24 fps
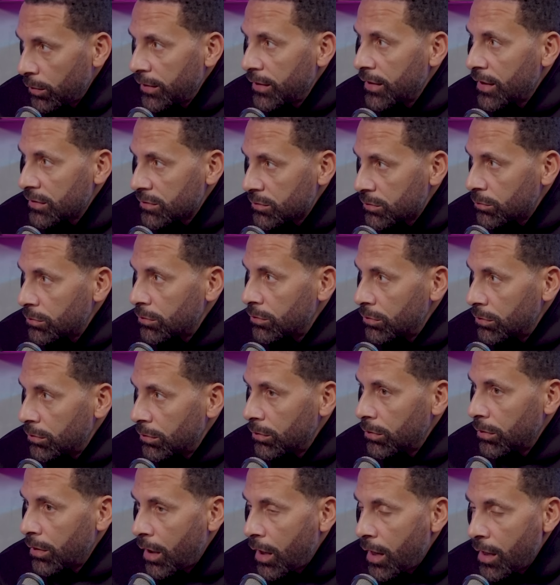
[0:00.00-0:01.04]
he has
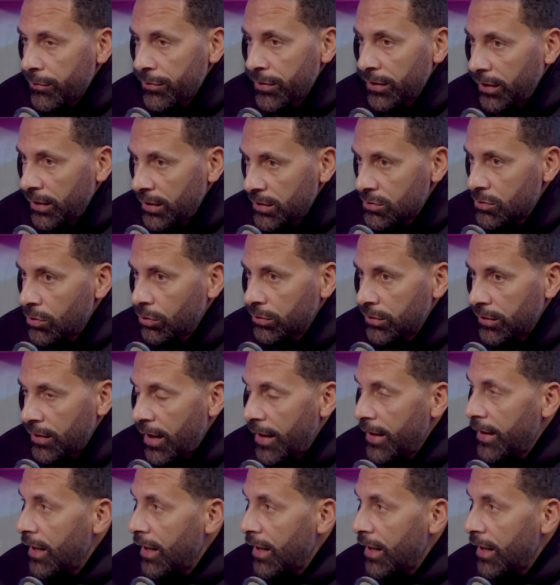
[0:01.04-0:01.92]
I think he's looked at that.